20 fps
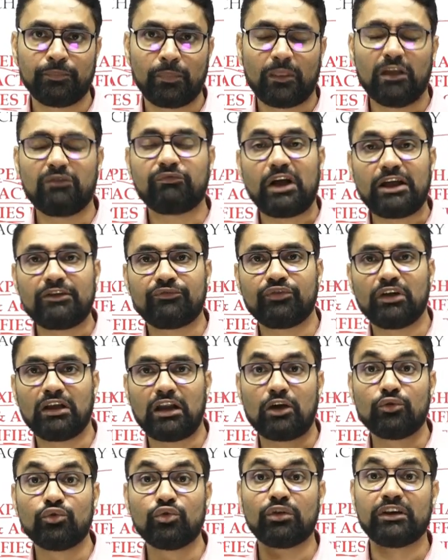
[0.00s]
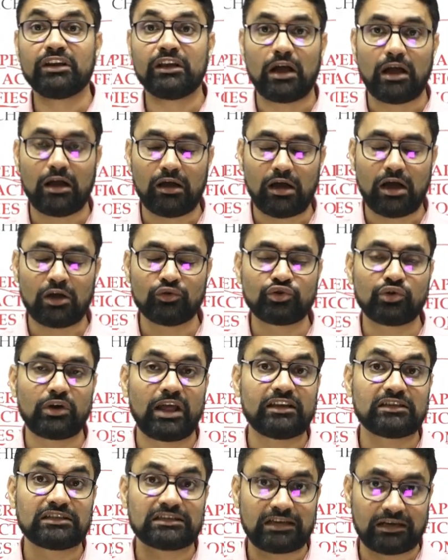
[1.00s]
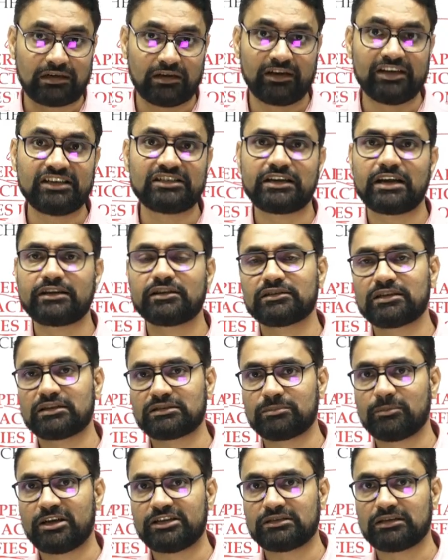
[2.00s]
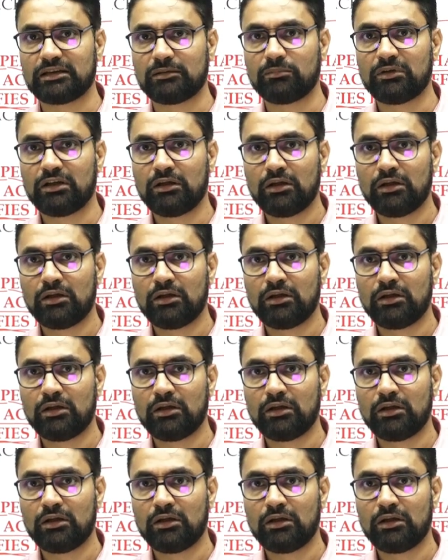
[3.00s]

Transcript: If I fail, how should I re-strategize myself?